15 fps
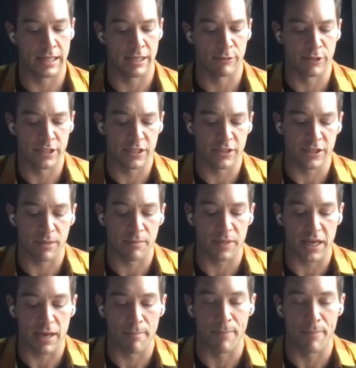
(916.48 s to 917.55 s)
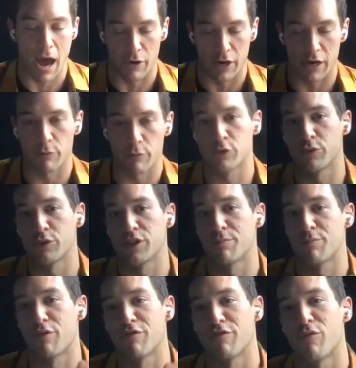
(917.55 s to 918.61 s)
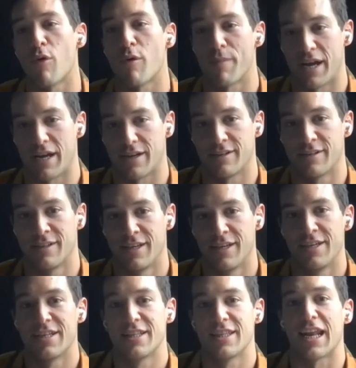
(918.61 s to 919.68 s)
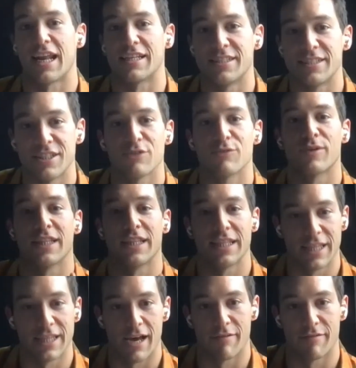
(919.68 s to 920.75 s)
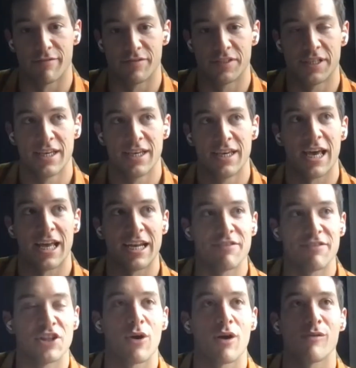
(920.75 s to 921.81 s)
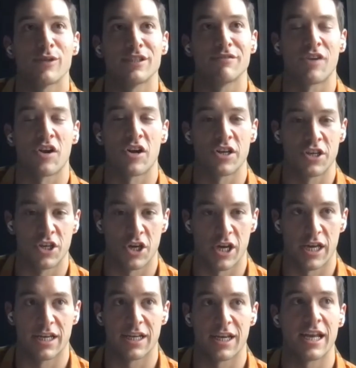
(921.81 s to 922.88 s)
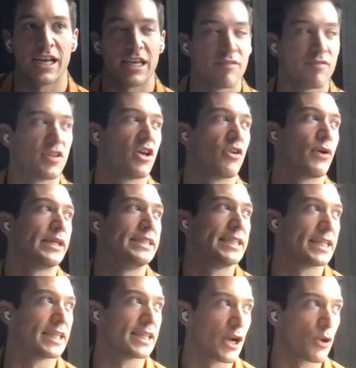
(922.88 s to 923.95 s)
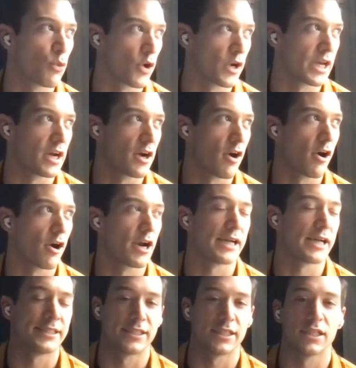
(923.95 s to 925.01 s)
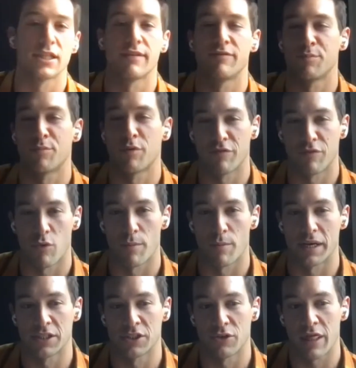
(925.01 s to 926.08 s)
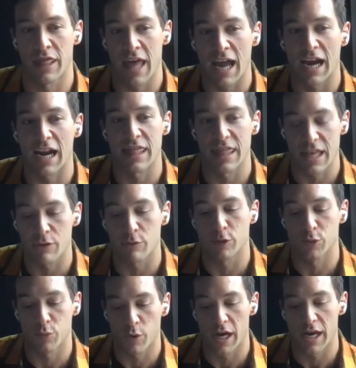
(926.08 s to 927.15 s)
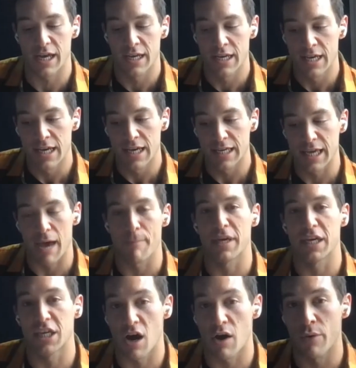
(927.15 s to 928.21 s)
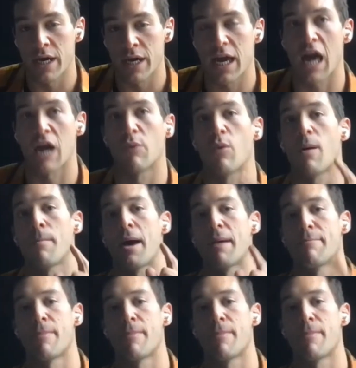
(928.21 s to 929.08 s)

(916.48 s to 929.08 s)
there was still something about it, which was the performing, that I still really loved. And even though I wasn't very good, and even though I didn't like working hard, I still loved performing. So that, I think, was what kept me going, and what my